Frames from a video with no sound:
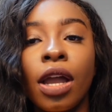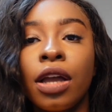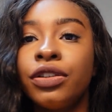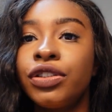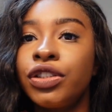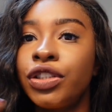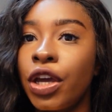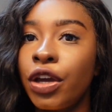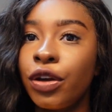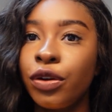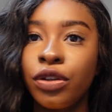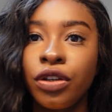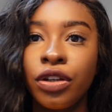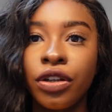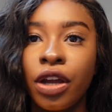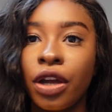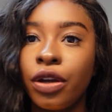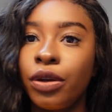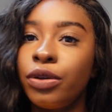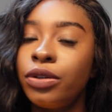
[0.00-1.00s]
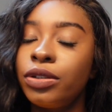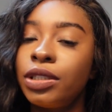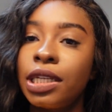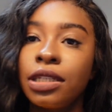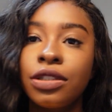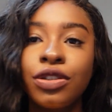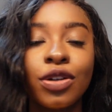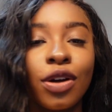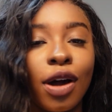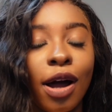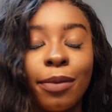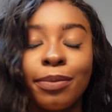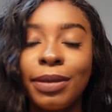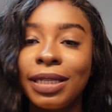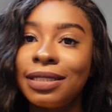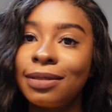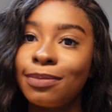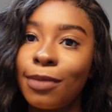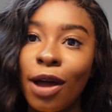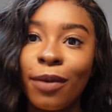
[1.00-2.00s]
So, you know, who says you can't be
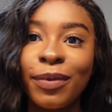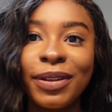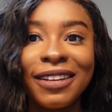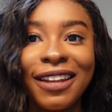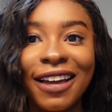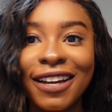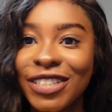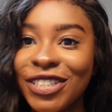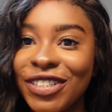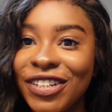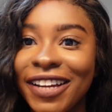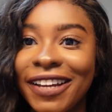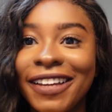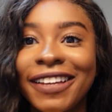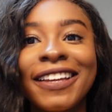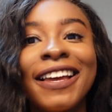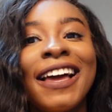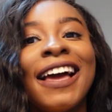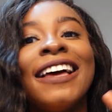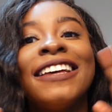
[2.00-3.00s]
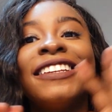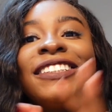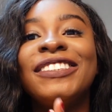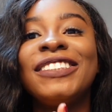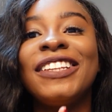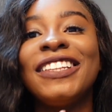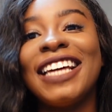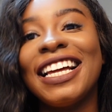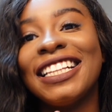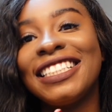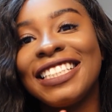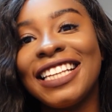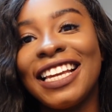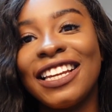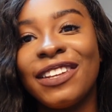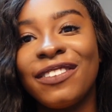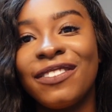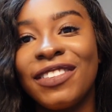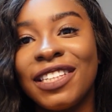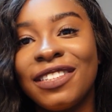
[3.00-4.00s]
smart with luxury? So that's the
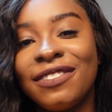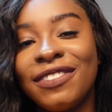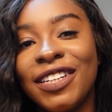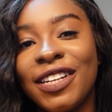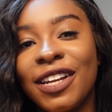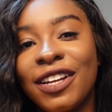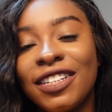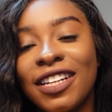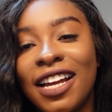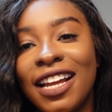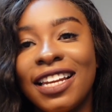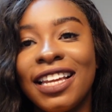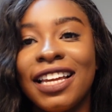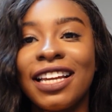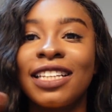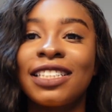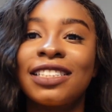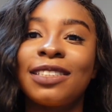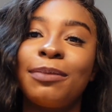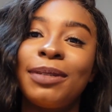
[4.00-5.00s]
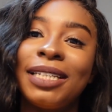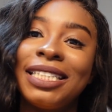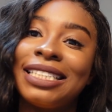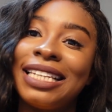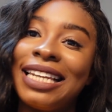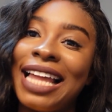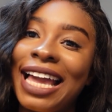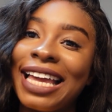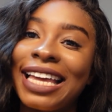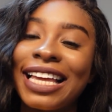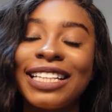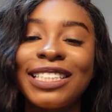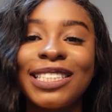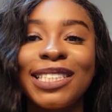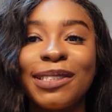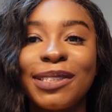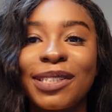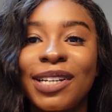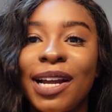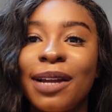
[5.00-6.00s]
end of this video, darlings. Please like and
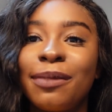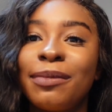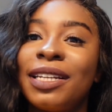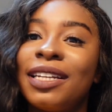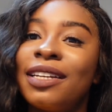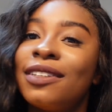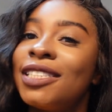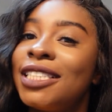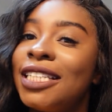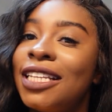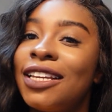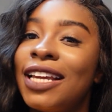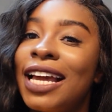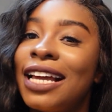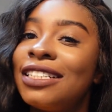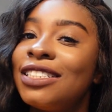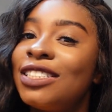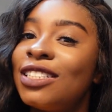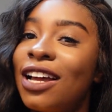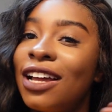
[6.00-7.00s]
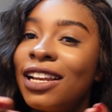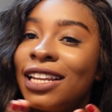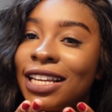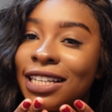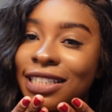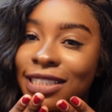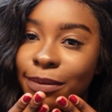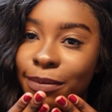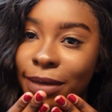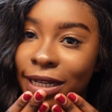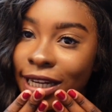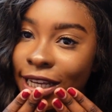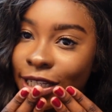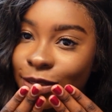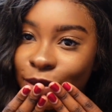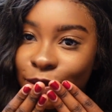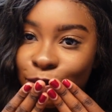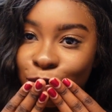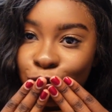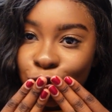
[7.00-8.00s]
subscribe, and I'll see you guys, darlings, in my next
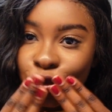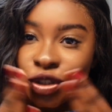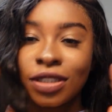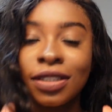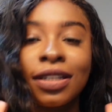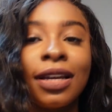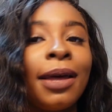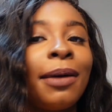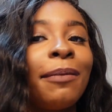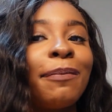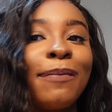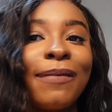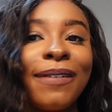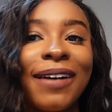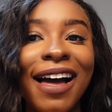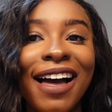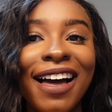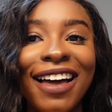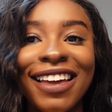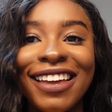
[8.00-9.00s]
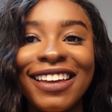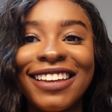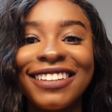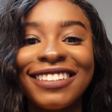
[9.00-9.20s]
one. Bye.